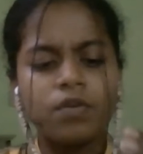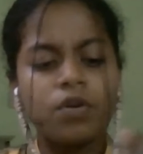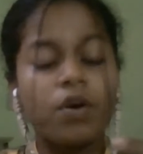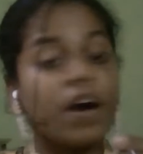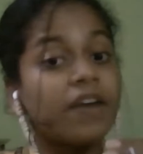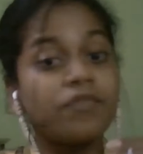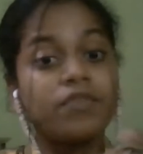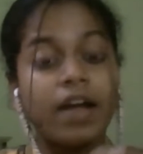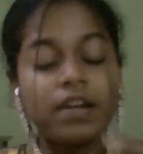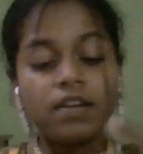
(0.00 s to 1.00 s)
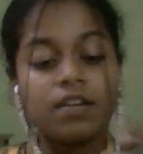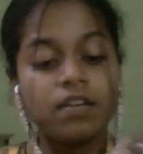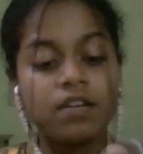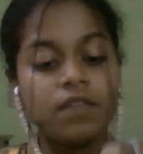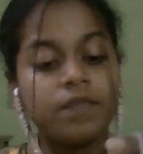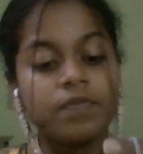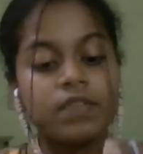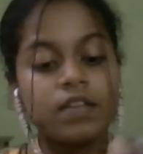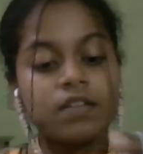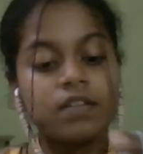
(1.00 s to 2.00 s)
done
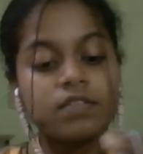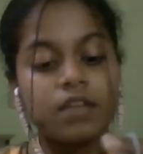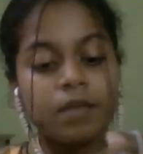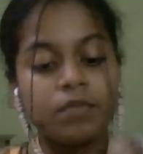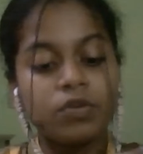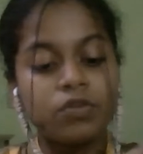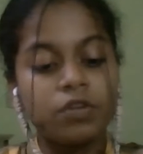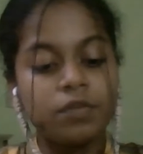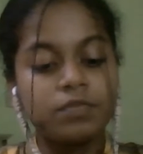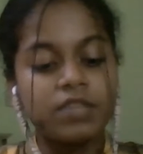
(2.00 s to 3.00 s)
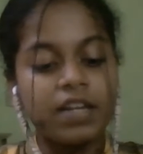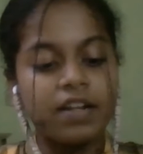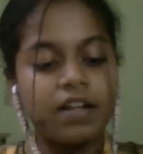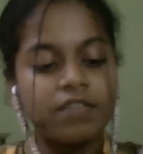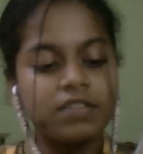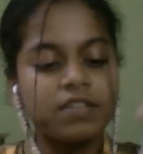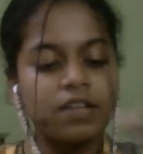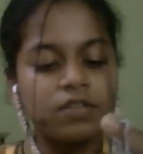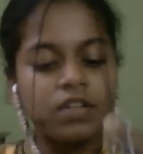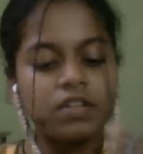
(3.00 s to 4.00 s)
some YouTube channel covers as well.
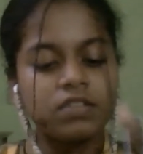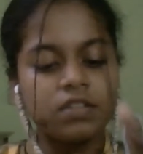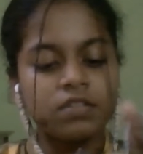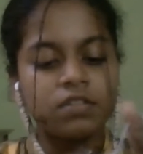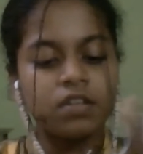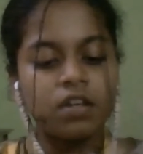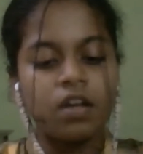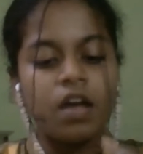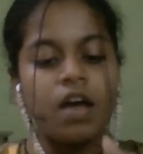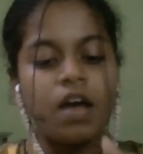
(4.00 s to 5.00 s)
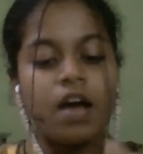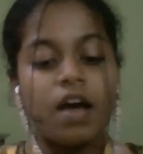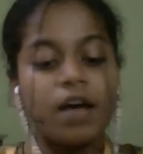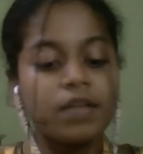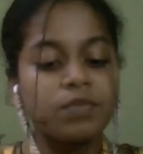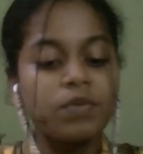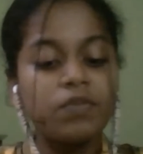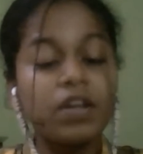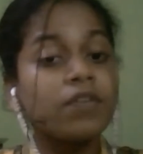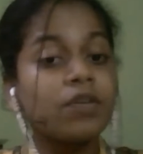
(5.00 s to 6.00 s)
Just ask me whatever you
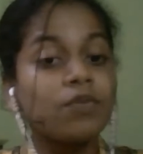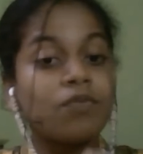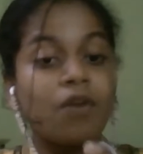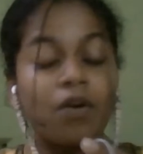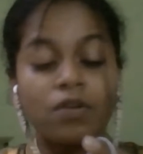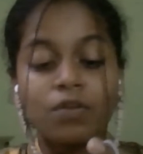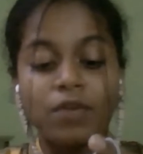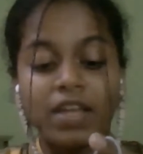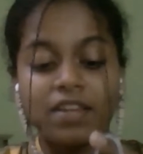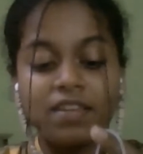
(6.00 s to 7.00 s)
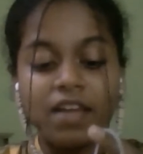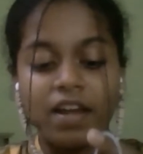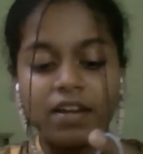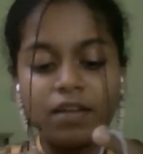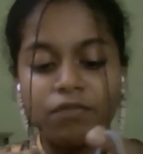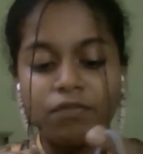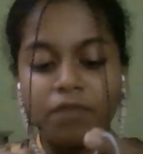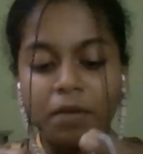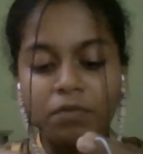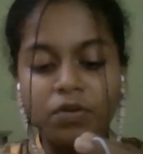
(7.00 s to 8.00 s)
want to get done. If I'm doing
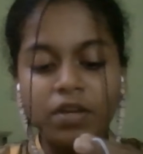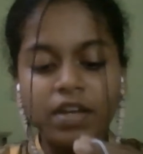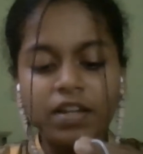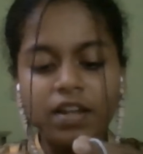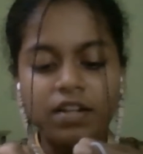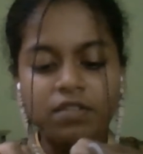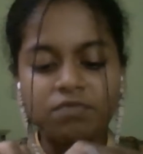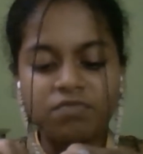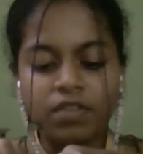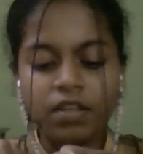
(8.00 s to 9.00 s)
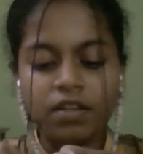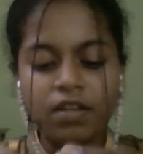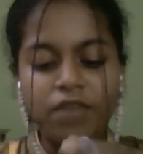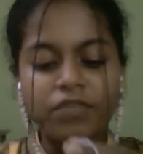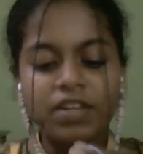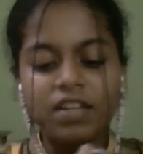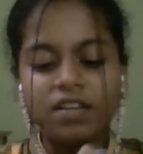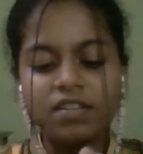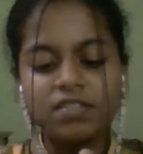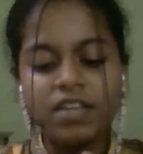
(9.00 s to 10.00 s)
it, I'll definitely say
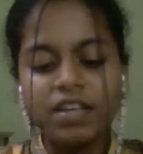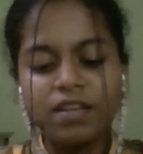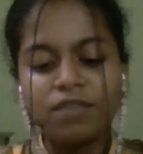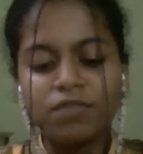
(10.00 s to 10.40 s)
yes for that.